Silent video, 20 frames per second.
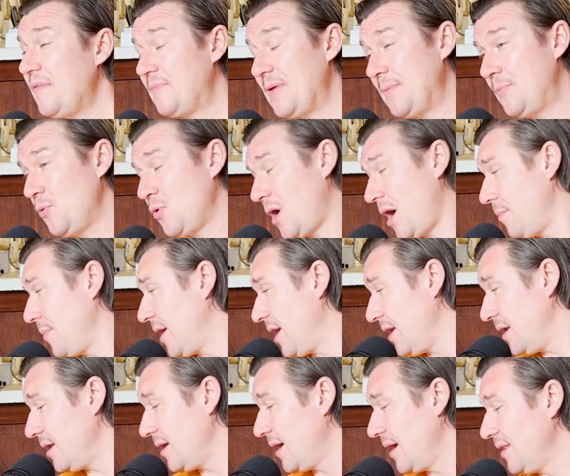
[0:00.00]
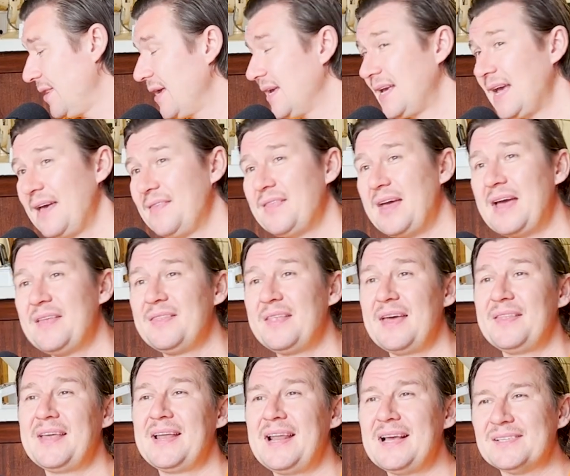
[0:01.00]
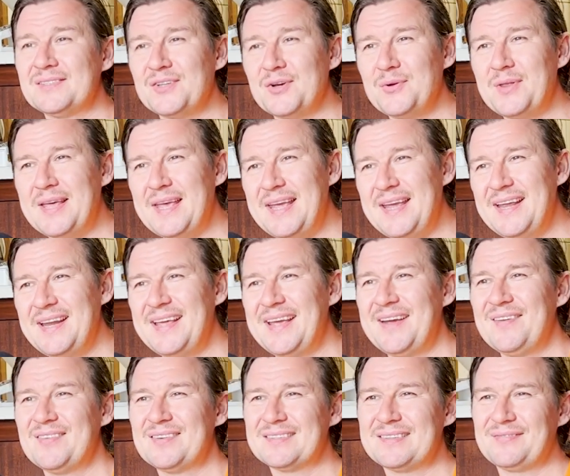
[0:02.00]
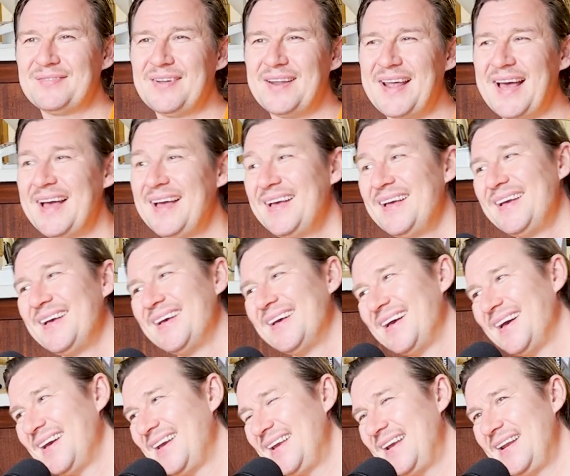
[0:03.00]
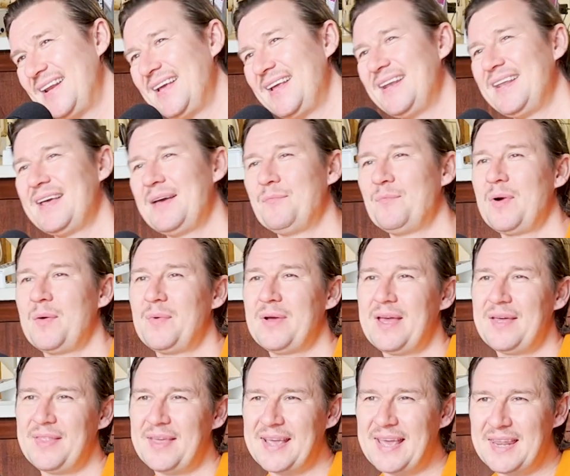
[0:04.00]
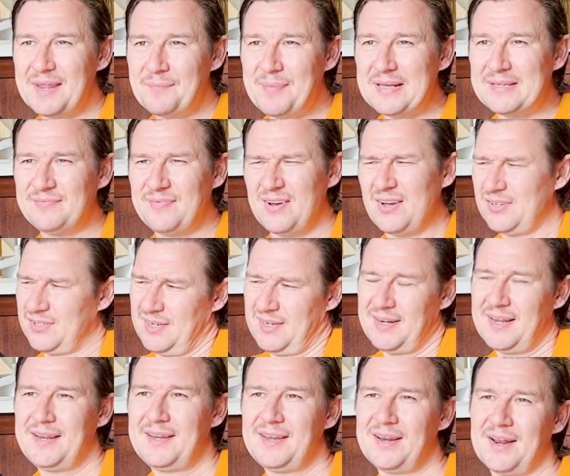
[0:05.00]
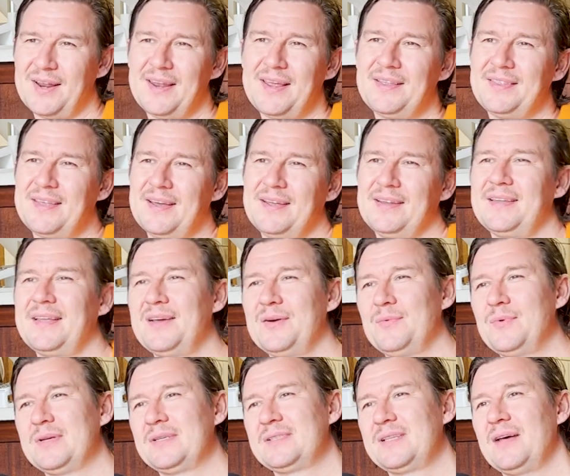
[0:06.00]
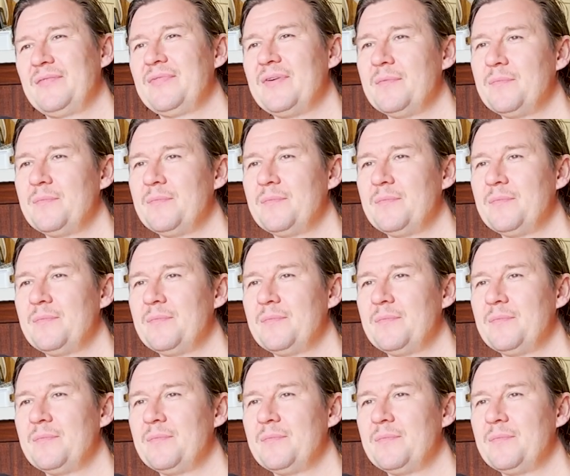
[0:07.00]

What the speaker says: people come in and they let us know they're eating here and stuff like that. Eating in and they get the best version, then they always love it.